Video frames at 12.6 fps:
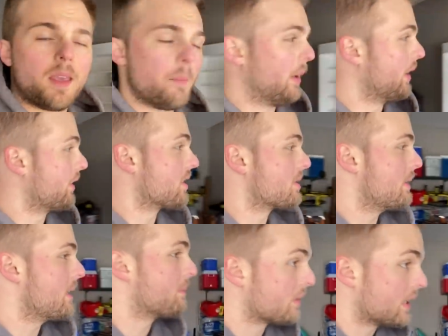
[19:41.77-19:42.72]
but they're
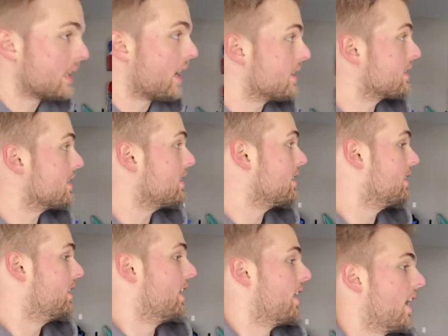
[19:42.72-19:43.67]
displayed pretty nicely.
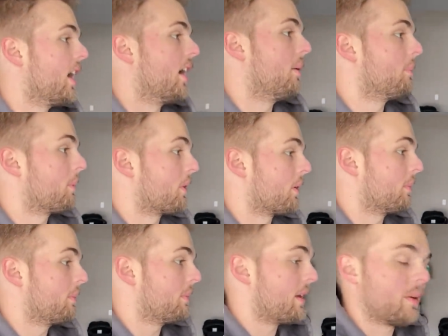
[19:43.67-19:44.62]
Um, there
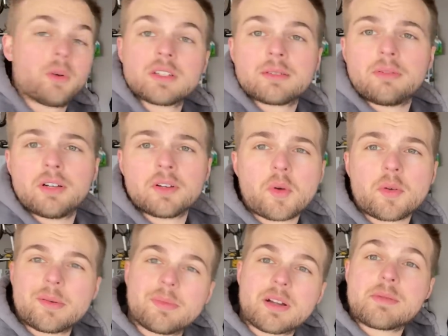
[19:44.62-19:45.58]
was a point where we
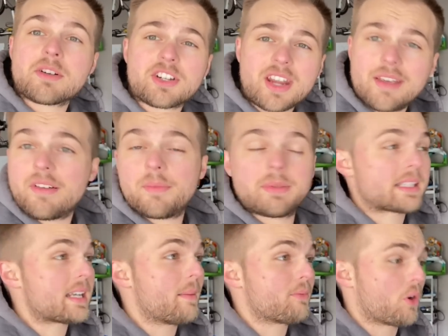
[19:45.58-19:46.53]
pretty much gave up and
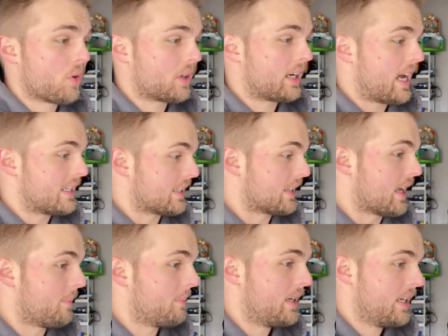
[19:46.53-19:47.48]
stopped organizing
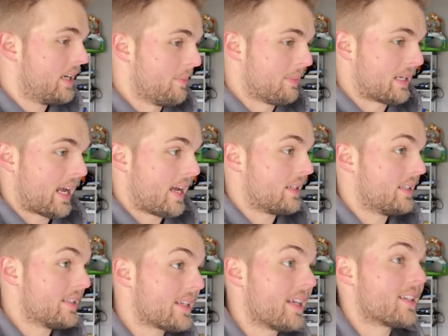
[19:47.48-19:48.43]
them
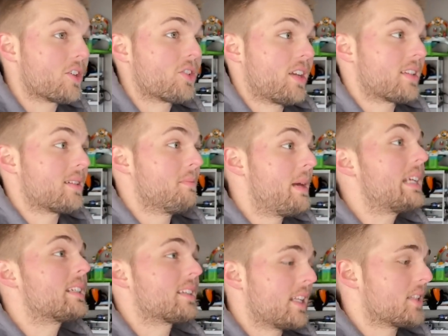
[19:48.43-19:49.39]
because it just doesn't make
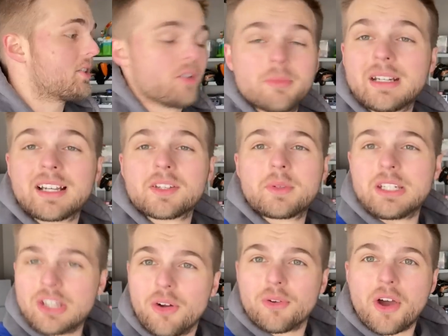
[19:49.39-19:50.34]
sense to, because we
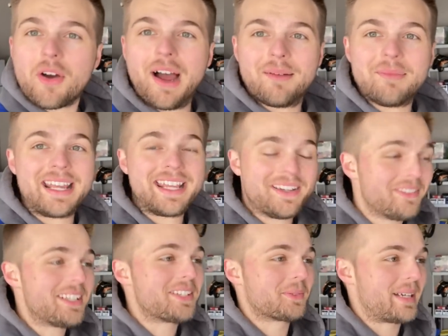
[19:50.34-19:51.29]
don't know how many of
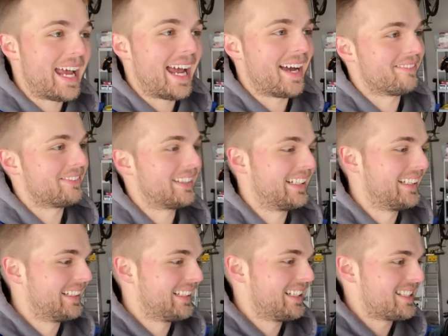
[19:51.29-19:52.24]
each we have.
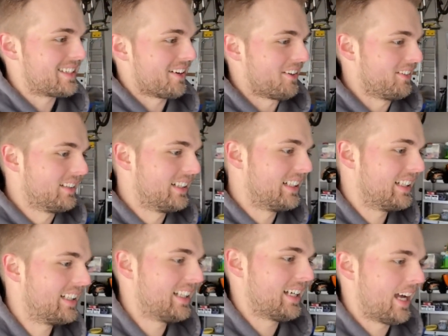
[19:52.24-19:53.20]
So
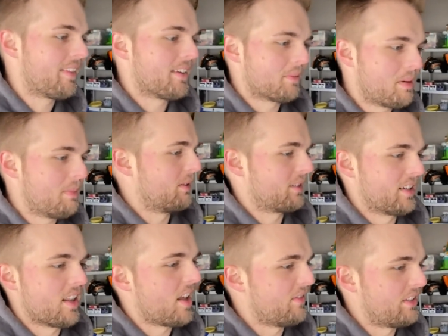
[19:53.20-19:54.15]
I think people are gonna love